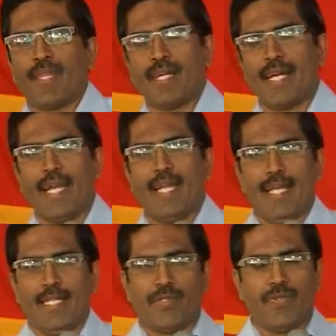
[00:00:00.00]

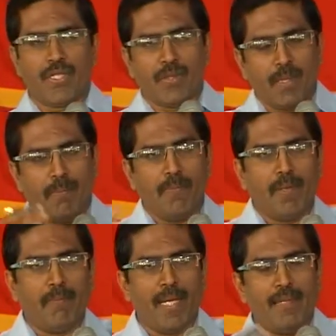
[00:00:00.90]
guidelines which
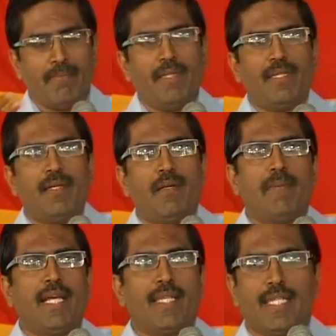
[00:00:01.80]
may
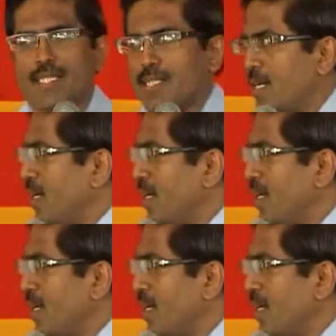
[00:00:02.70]
make things